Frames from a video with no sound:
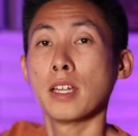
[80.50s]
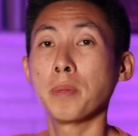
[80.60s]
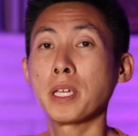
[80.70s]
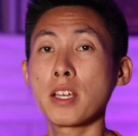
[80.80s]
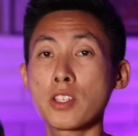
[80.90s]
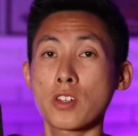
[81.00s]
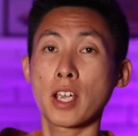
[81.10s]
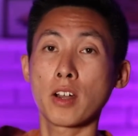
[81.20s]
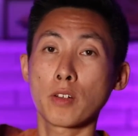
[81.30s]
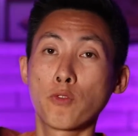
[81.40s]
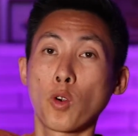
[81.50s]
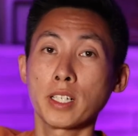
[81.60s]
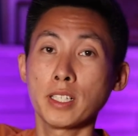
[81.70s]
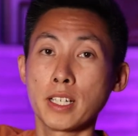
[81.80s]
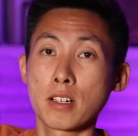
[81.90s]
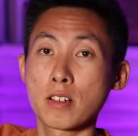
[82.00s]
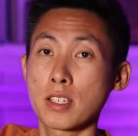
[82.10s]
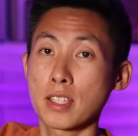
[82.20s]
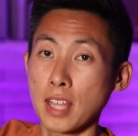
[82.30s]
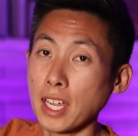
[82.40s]
Now, because you're carrying 40
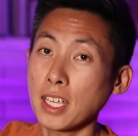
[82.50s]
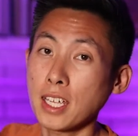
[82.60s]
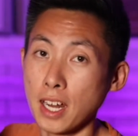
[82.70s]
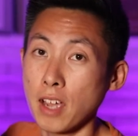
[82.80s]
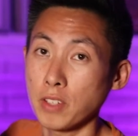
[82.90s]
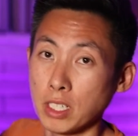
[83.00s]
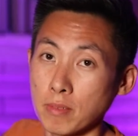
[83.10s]
liters, that can get heavy.